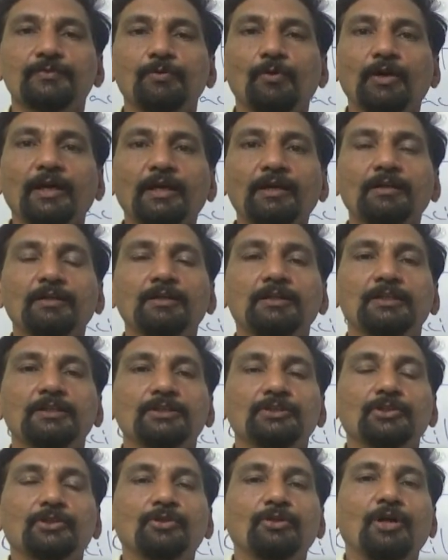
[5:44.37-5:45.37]
Okay,
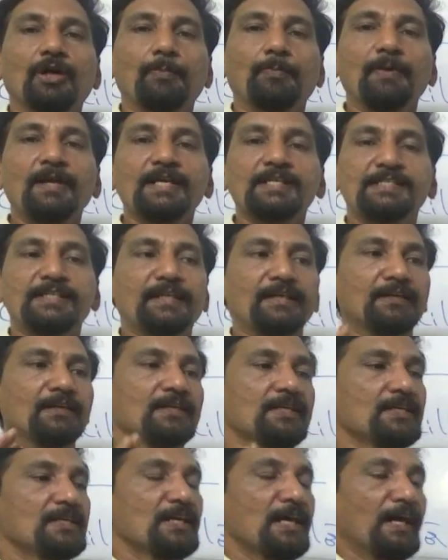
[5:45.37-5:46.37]
so you are
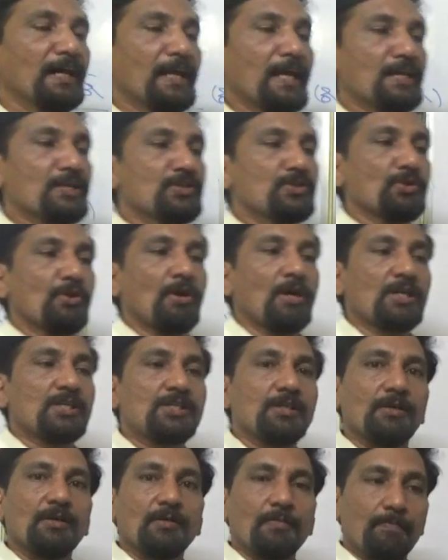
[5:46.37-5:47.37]
placing an
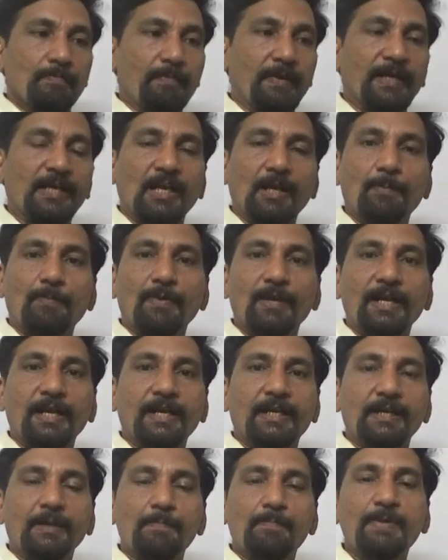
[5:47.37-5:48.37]
uncharged metal
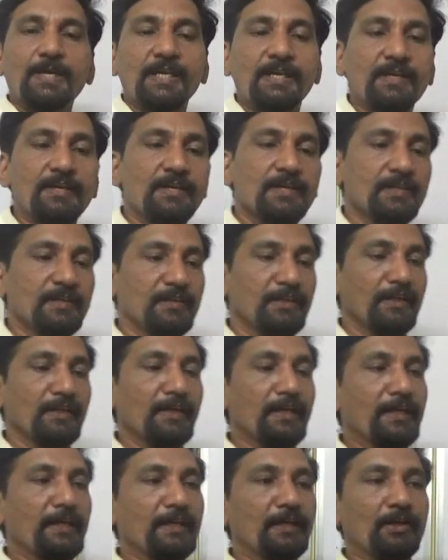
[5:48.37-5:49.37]
plate B
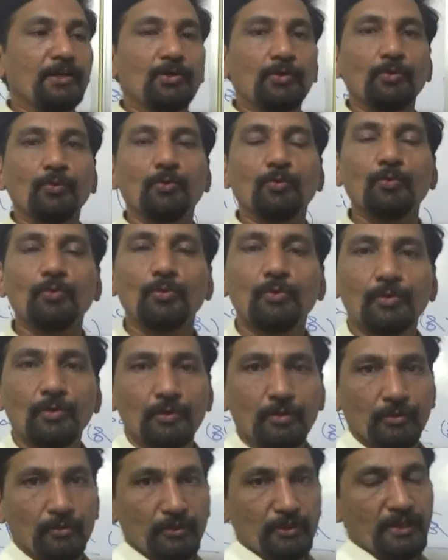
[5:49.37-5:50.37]
nearer to
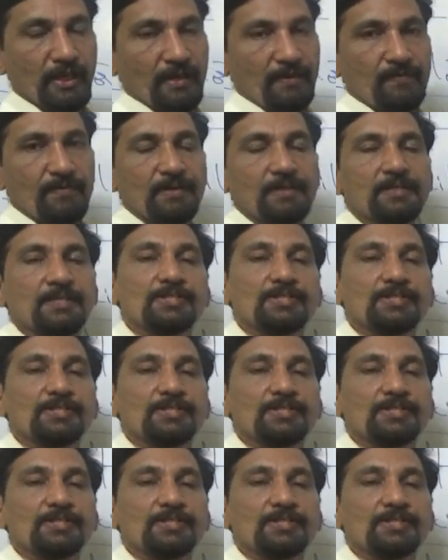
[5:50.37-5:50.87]
A.